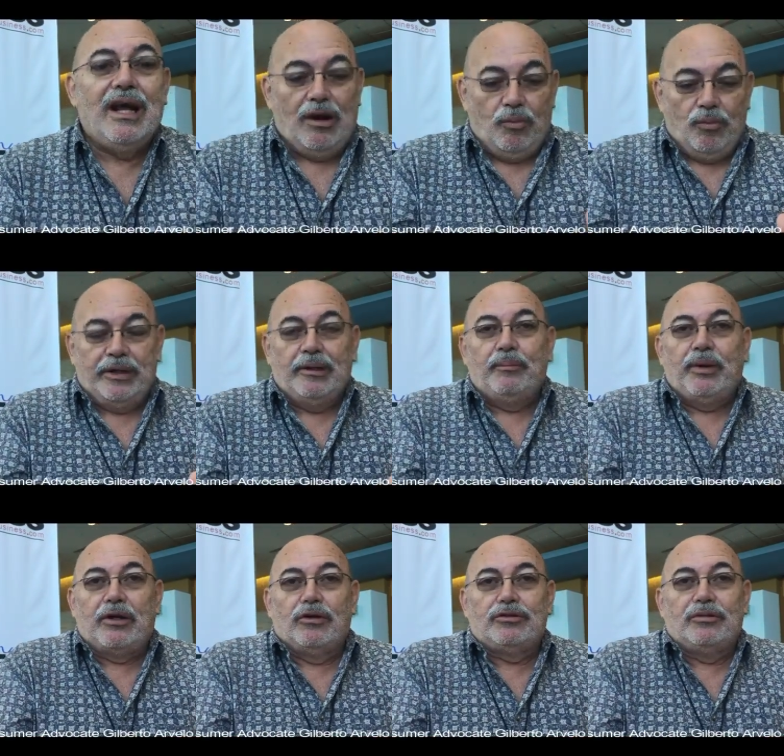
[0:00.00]
And
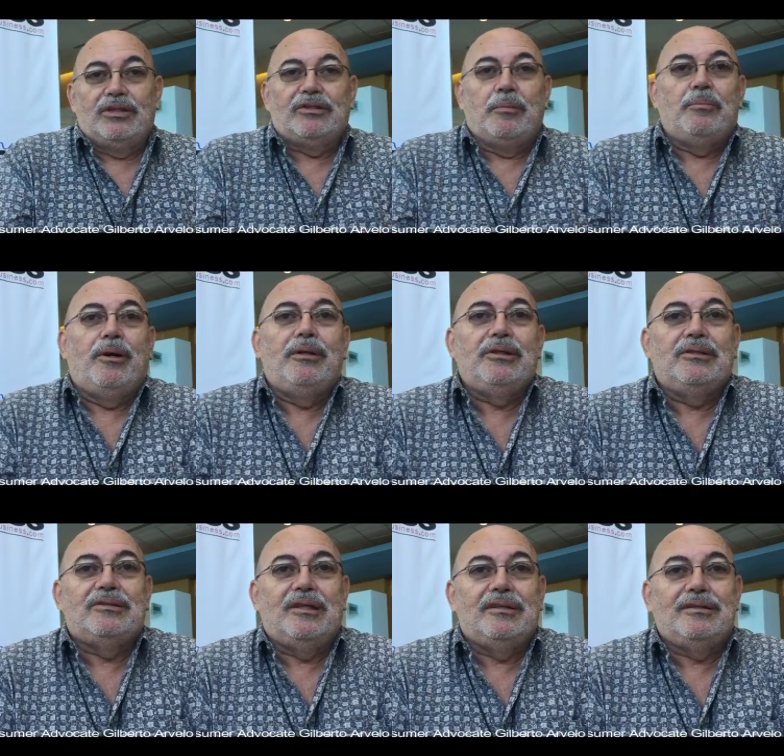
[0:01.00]
because of these
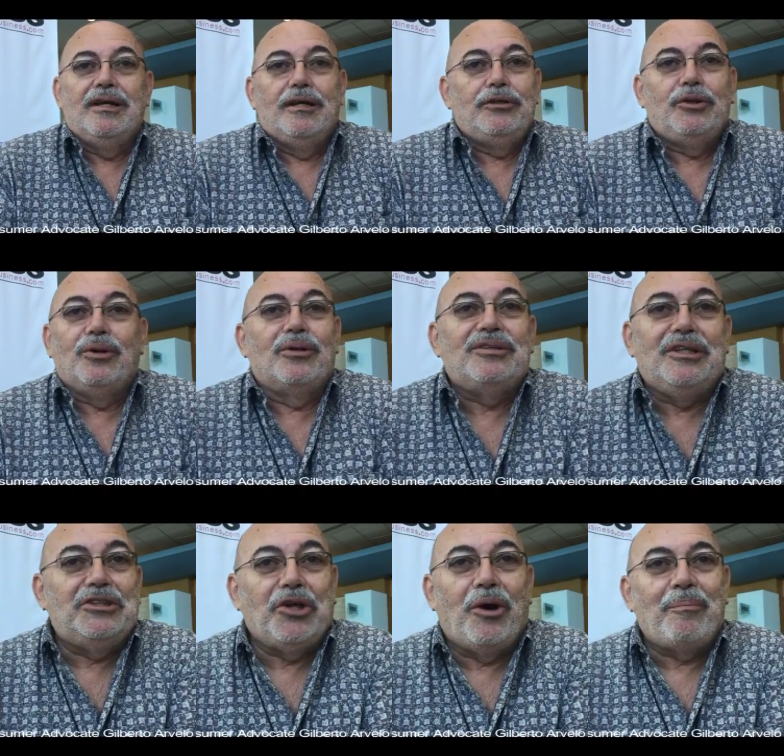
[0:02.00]
emergencies, you don't see
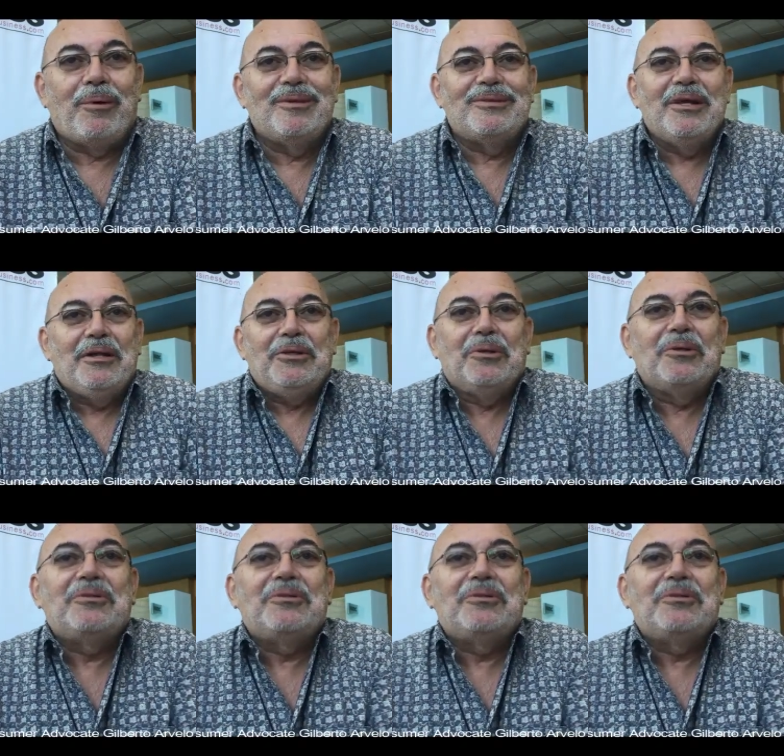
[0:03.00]
shoppers, you right.